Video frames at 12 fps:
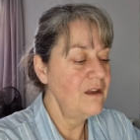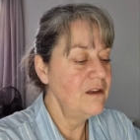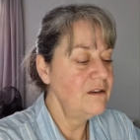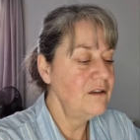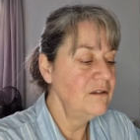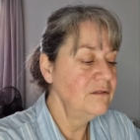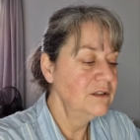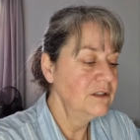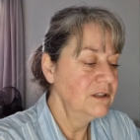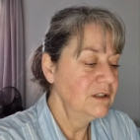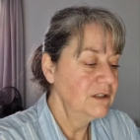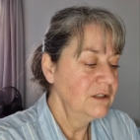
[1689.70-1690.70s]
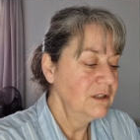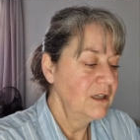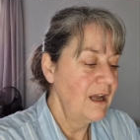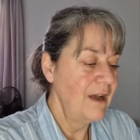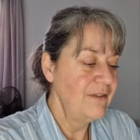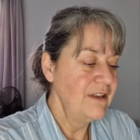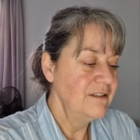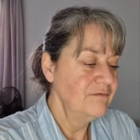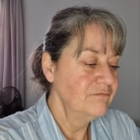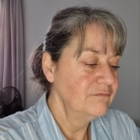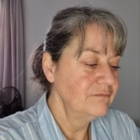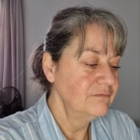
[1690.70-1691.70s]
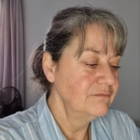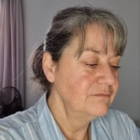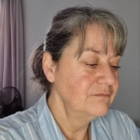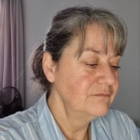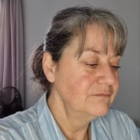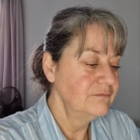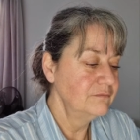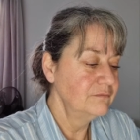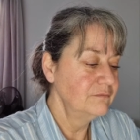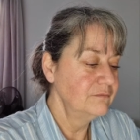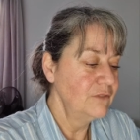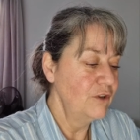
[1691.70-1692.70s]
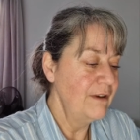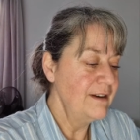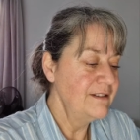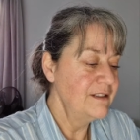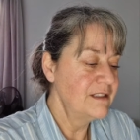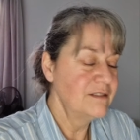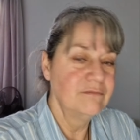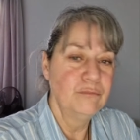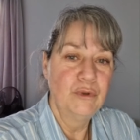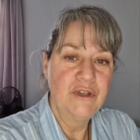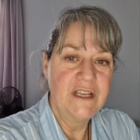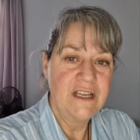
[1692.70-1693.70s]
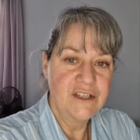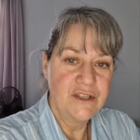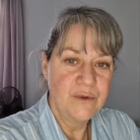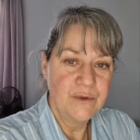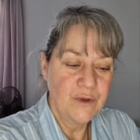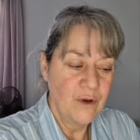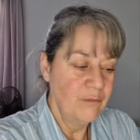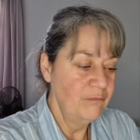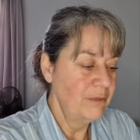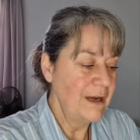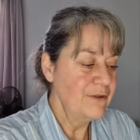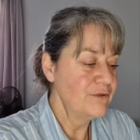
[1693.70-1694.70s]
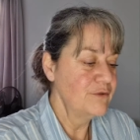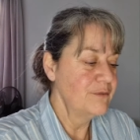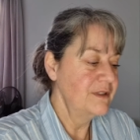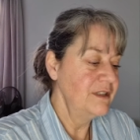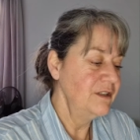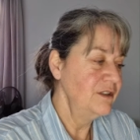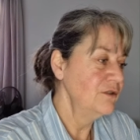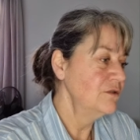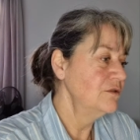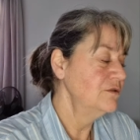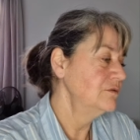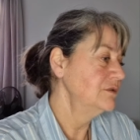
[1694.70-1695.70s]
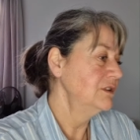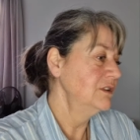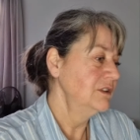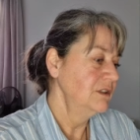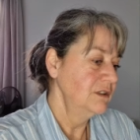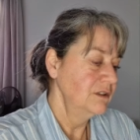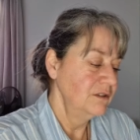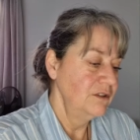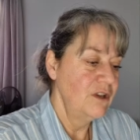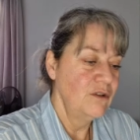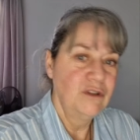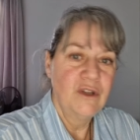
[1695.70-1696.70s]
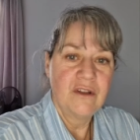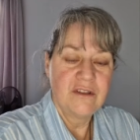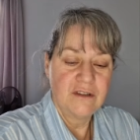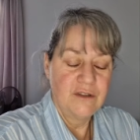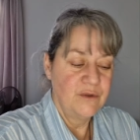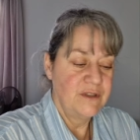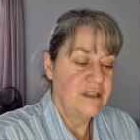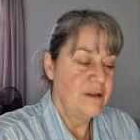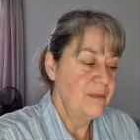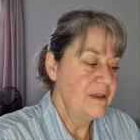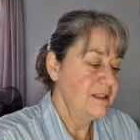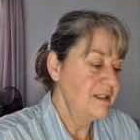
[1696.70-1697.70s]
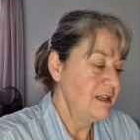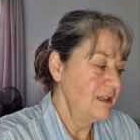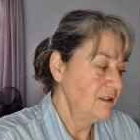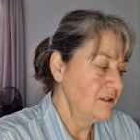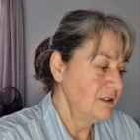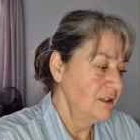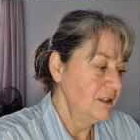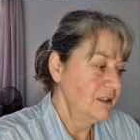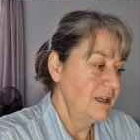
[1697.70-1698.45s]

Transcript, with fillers: you know, having horrendous money issues or bankruptcy or, you know, lo losing your business,